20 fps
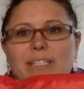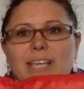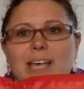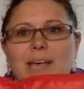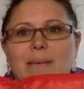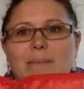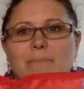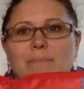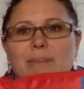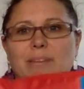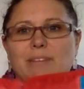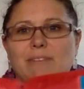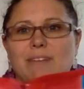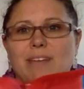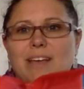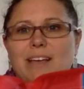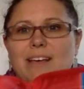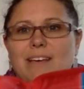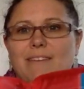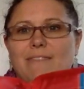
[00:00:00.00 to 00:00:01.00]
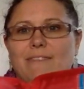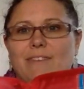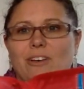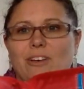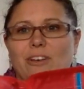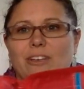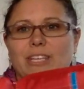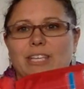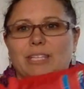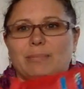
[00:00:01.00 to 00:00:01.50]
up and you have
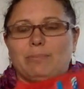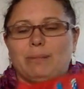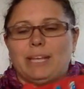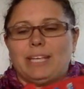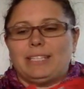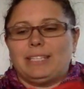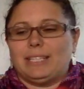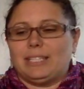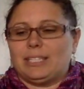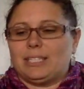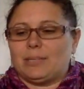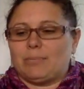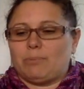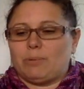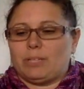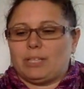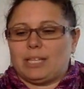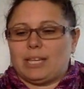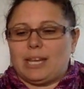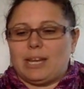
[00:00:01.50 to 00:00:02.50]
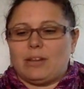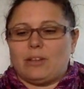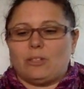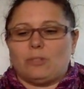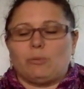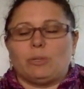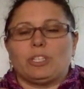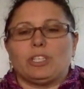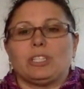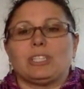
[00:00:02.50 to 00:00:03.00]
all these places to put the needles,
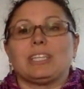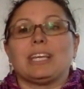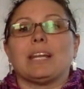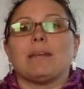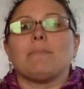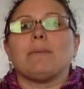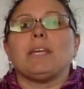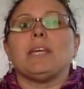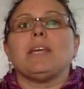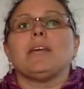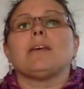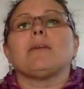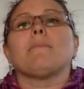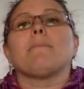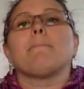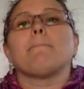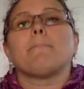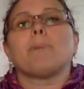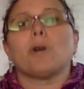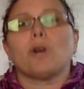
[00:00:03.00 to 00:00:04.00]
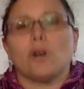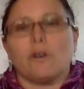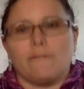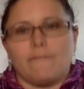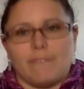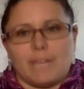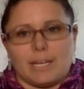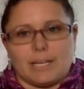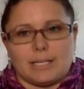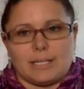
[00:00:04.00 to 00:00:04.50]
which is going to be
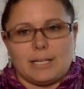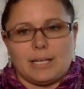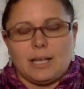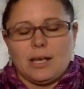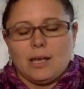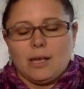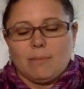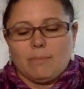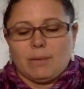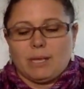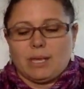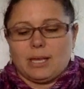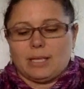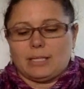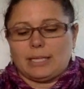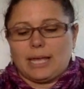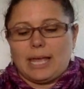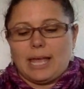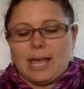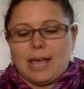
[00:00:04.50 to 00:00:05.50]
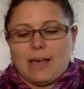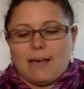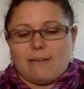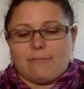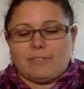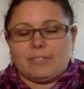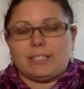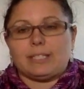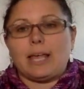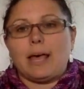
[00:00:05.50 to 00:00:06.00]
perfect because I
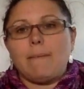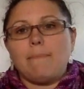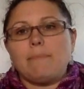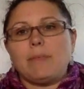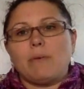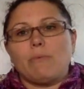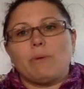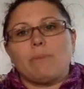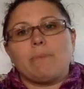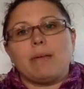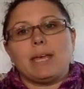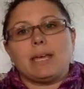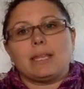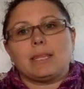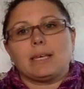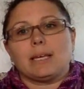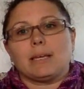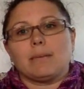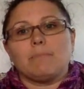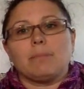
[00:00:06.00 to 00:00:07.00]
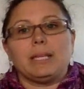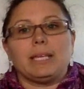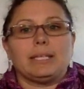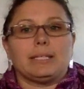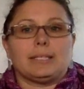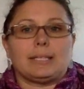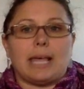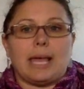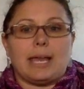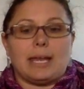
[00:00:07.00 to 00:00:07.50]
have some that would make the complete
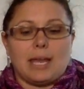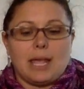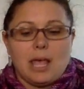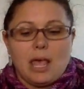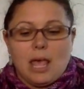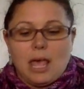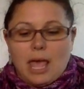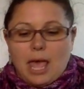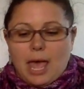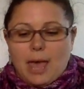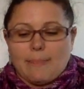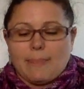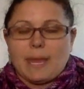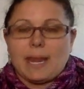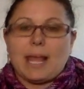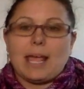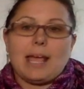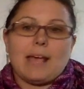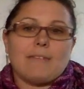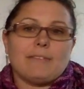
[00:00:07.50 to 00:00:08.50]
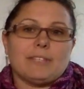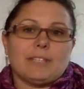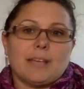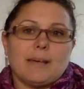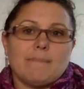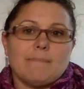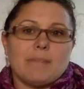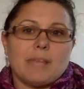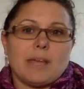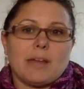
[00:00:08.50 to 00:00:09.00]
set, and then I have
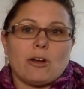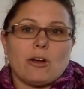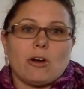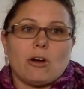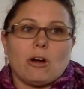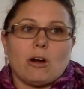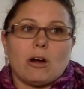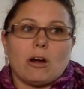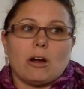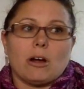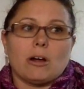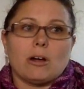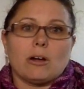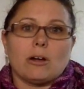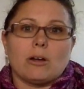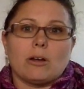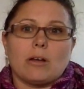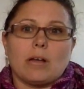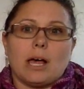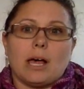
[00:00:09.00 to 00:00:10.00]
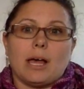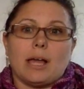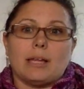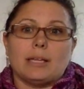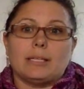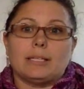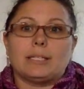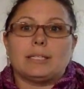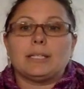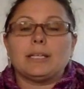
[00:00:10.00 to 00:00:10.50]
some that are
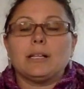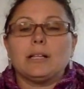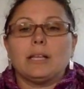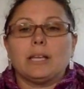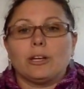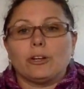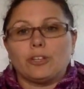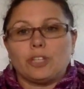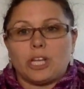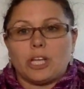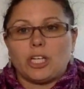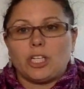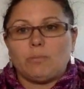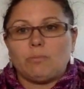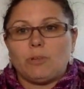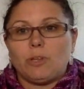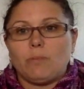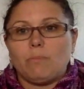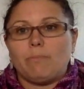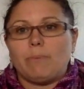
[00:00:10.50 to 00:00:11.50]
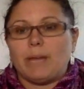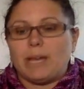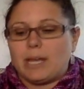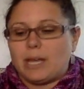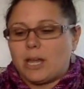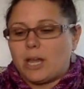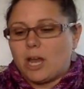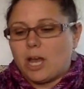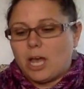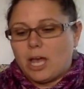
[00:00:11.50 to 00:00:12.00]
still interchangeable but
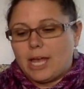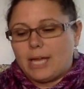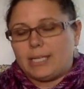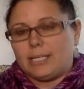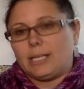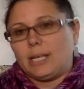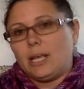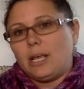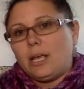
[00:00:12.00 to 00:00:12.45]
not